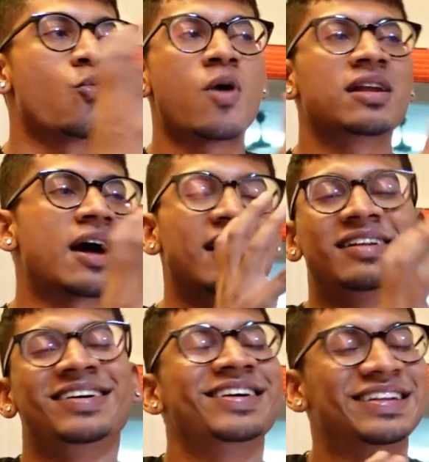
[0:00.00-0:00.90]
one
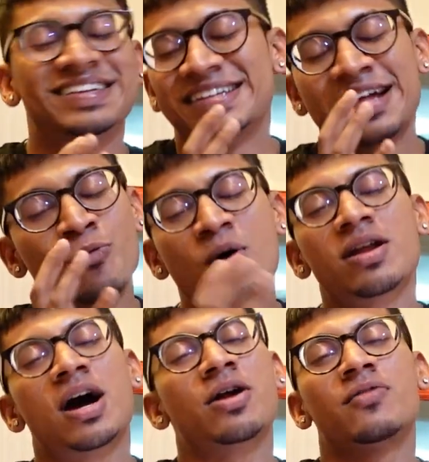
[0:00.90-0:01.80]

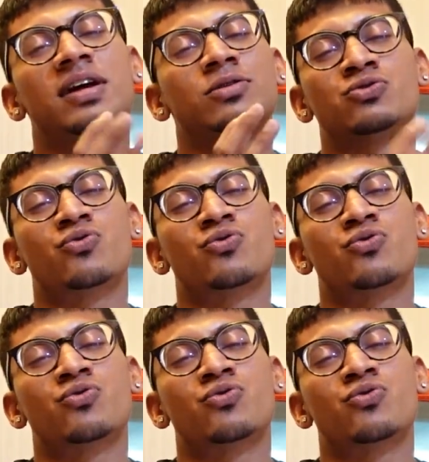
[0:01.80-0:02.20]
out of like these